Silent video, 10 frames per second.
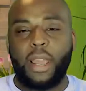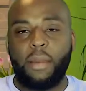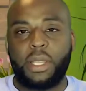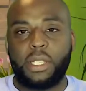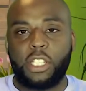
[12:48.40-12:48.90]

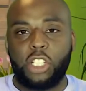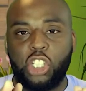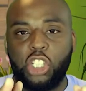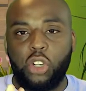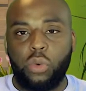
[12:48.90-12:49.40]
means is
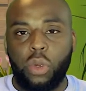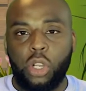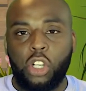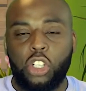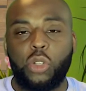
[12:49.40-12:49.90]
you
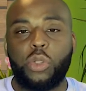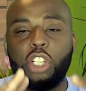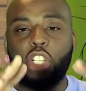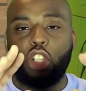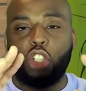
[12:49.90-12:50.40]

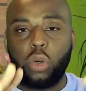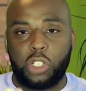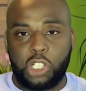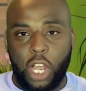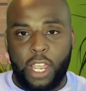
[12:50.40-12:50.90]
using your
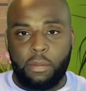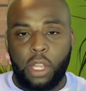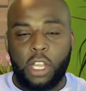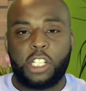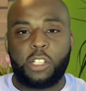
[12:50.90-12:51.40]
time
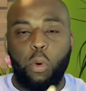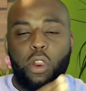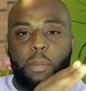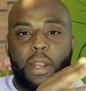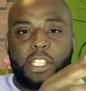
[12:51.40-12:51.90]
to put in
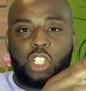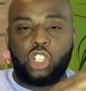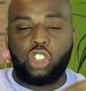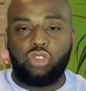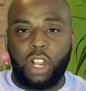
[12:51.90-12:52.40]
place a
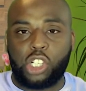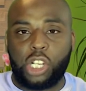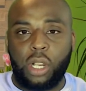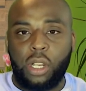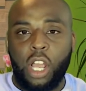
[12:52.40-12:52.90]
structure